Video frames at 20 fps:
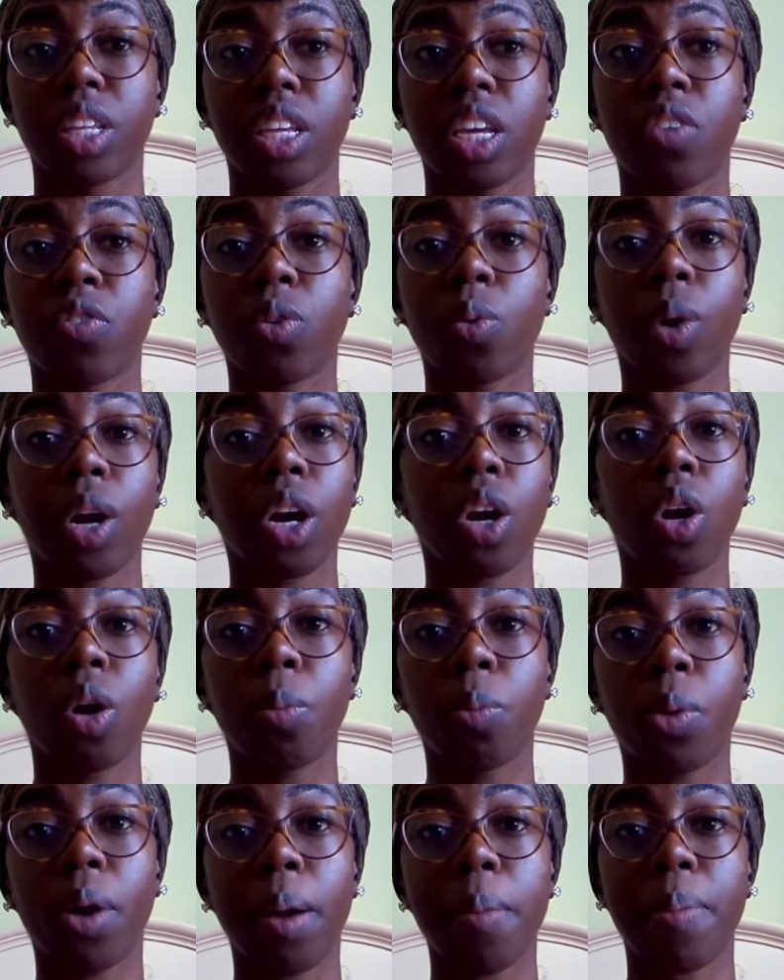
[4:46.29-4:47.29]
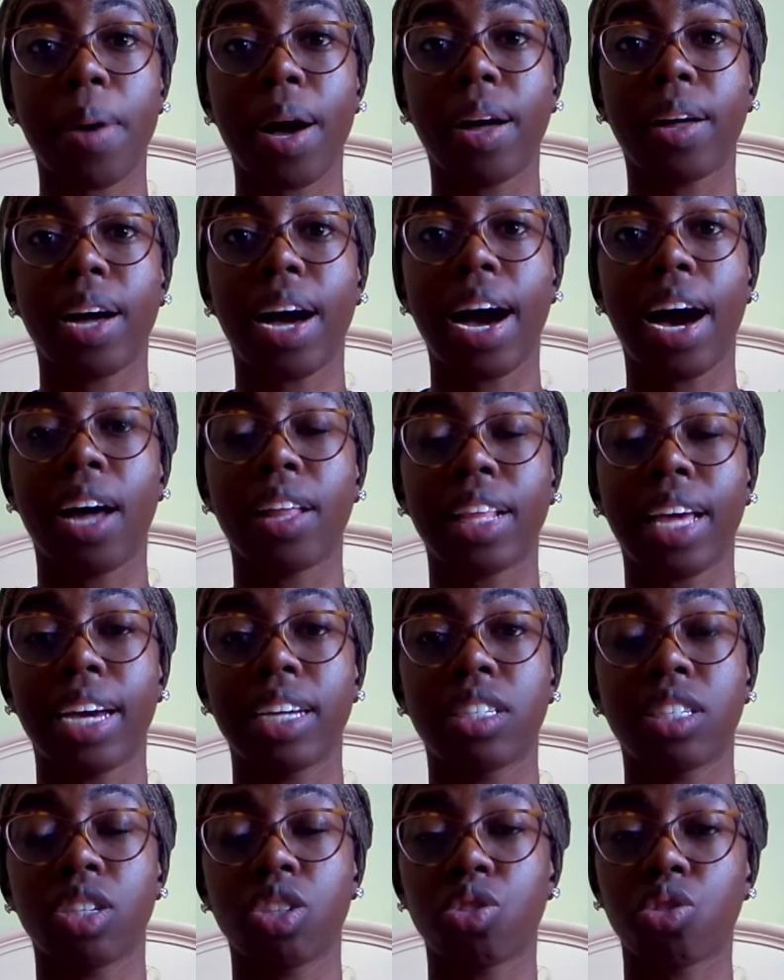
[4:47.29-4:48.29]
If you want to know more about how the
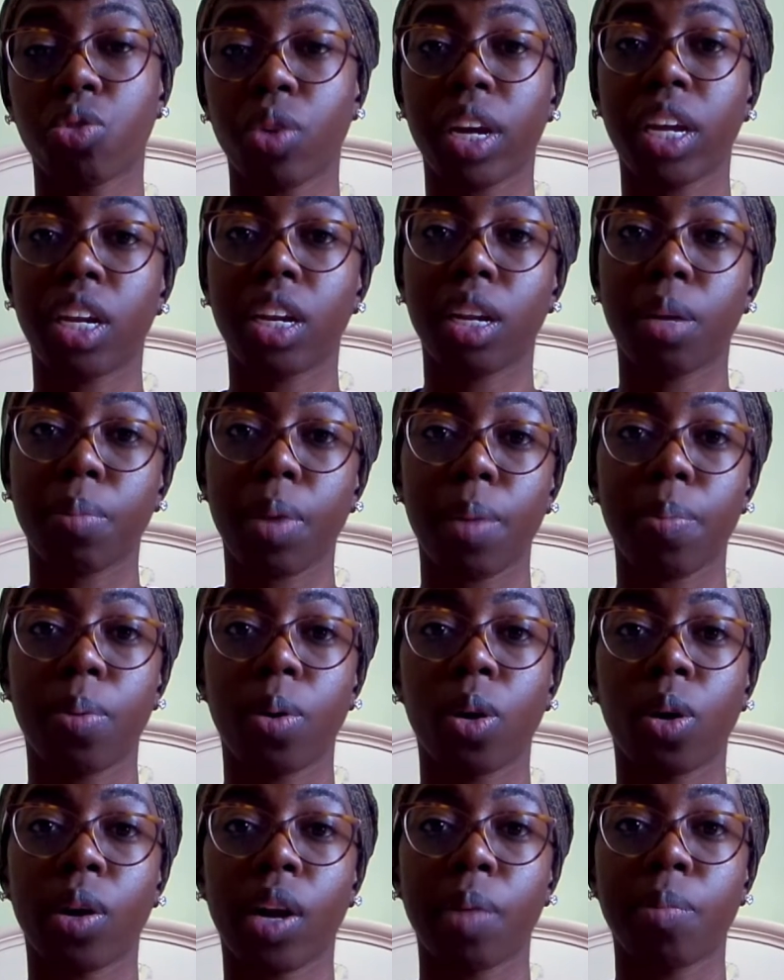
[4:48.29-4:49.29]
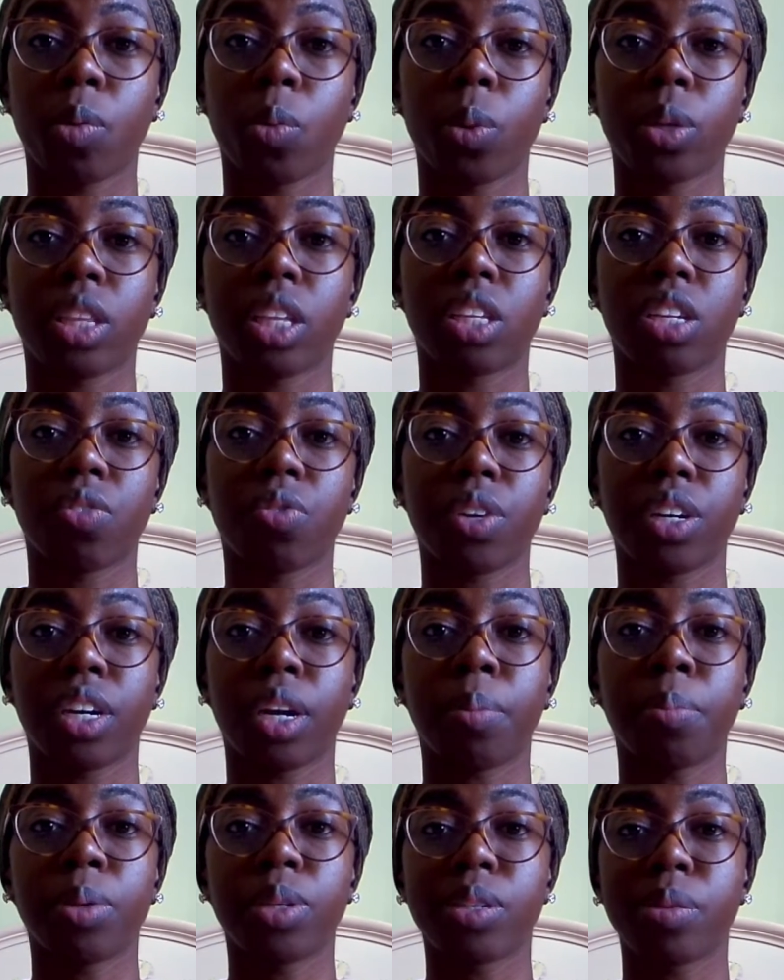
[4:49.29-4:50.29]
HESI is graded in my program and what the different
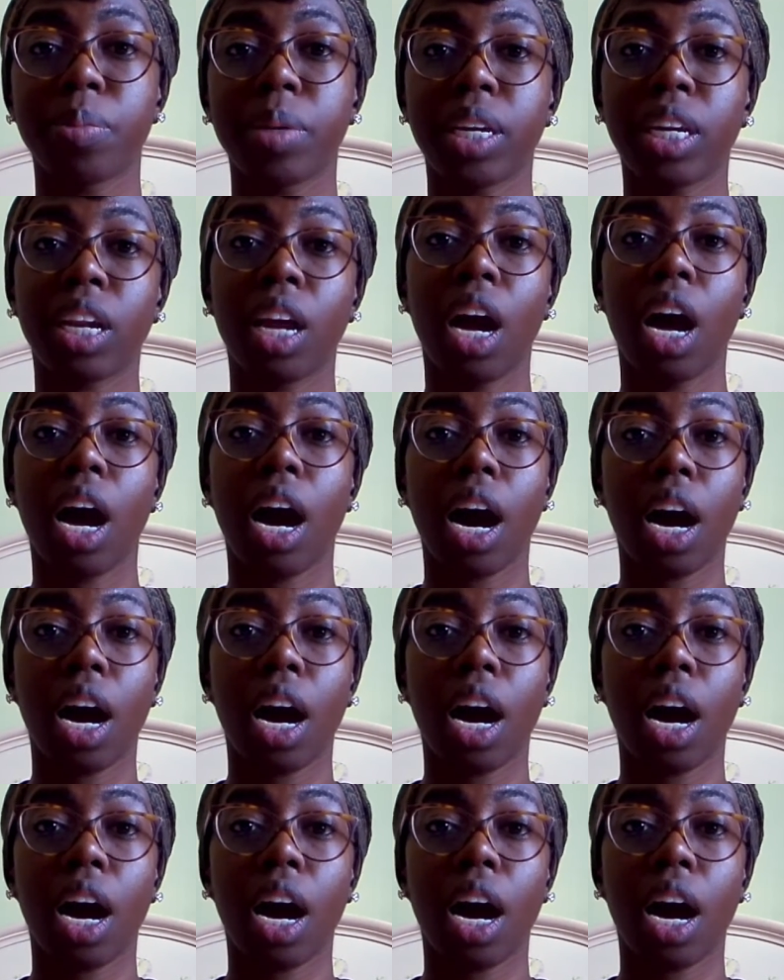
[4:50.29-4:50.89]
numbers mean,